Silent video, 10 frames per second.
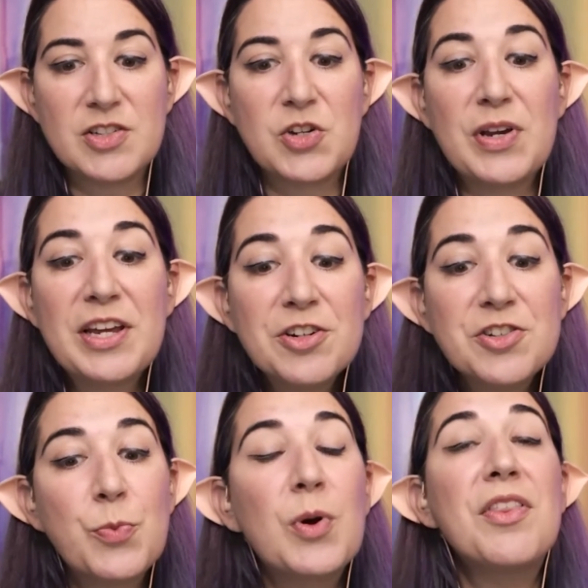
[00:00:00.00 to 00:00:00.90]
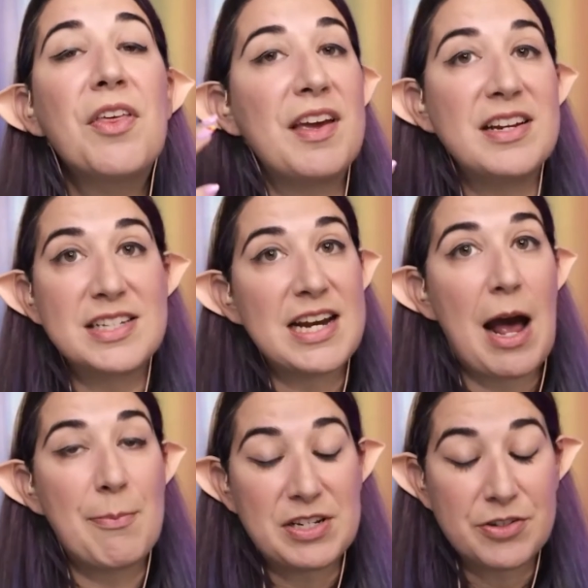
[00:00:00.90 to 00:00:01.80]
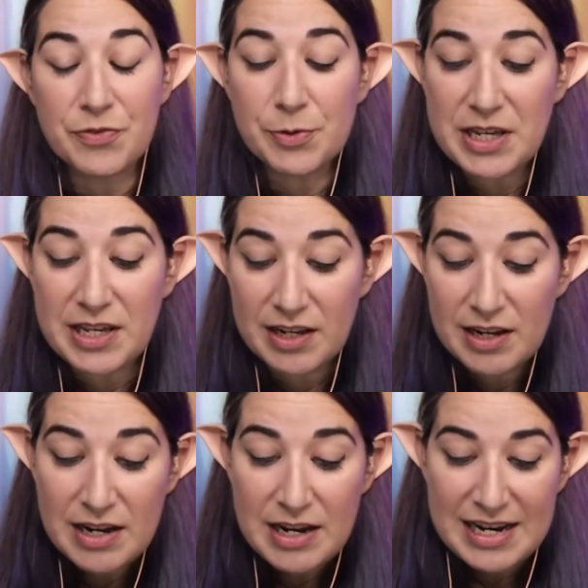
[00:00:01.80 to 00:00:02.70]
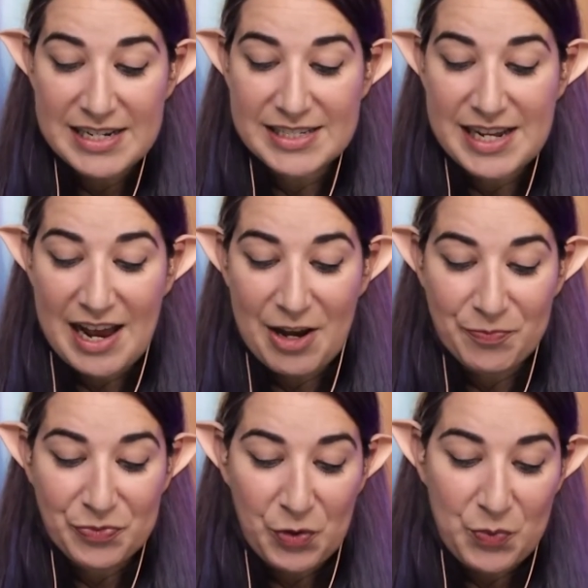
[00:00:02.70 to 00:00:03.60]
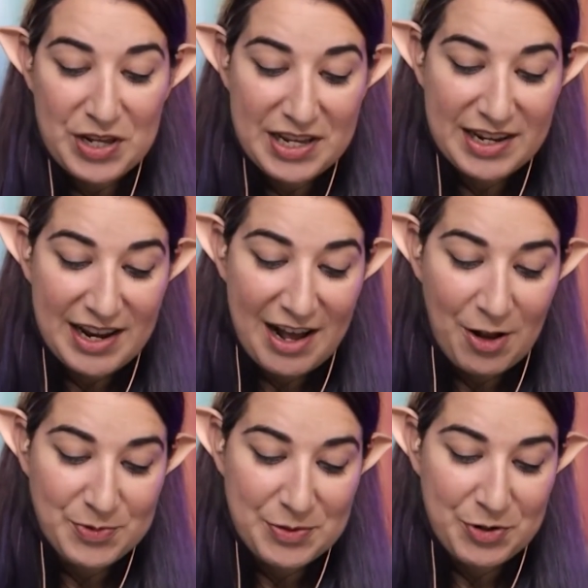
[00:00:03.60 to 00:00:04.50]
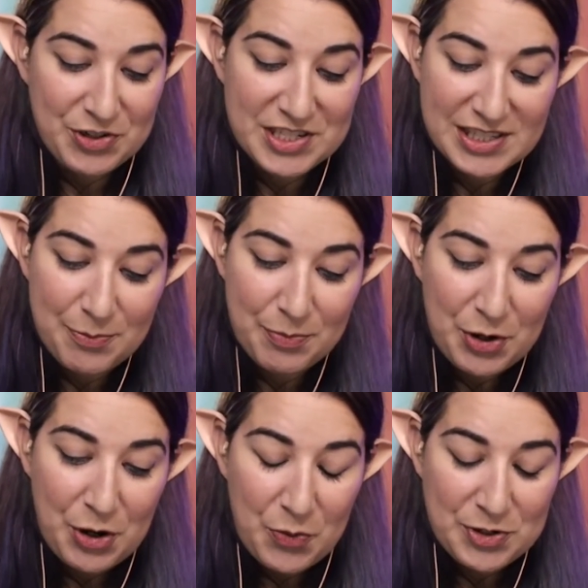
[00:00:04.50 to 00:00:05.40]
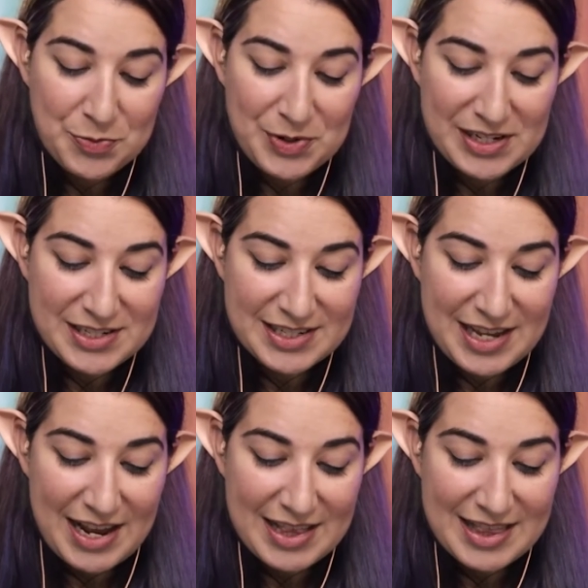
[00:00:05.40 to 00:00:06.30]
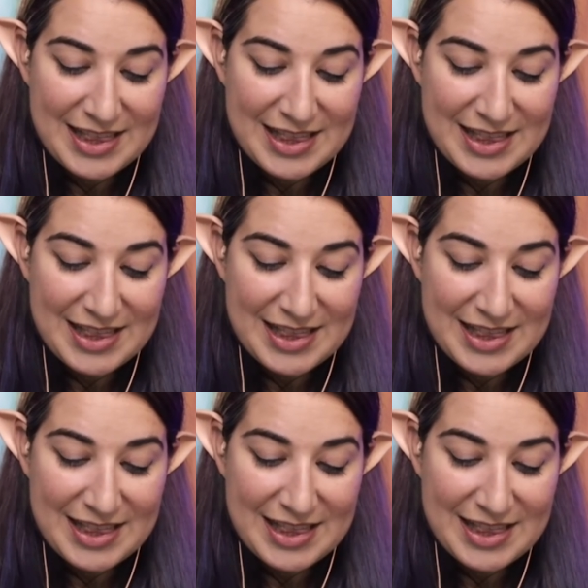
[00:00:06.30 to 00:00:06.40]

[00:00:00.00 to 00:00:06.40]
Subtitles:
So here's one of the things that happened for me is that we helped him go to sleep, which means that